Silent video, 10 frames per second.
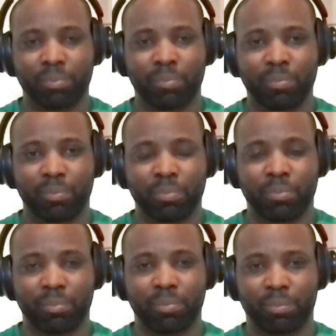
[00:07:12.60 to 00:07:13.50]

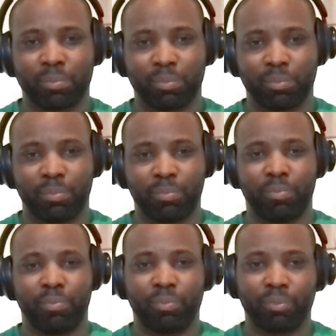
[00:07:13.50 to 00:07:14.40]

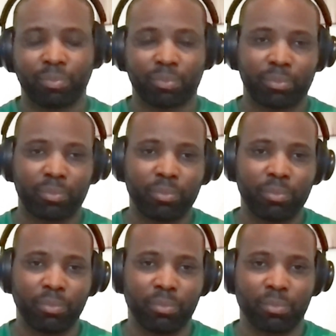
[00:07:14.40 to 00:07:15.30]

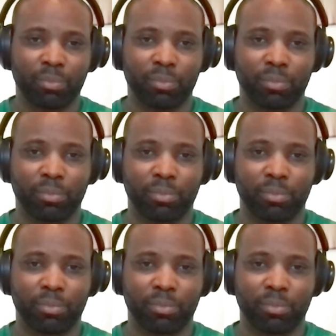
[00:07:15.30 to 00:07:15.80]
No words are spoken by the person on screen.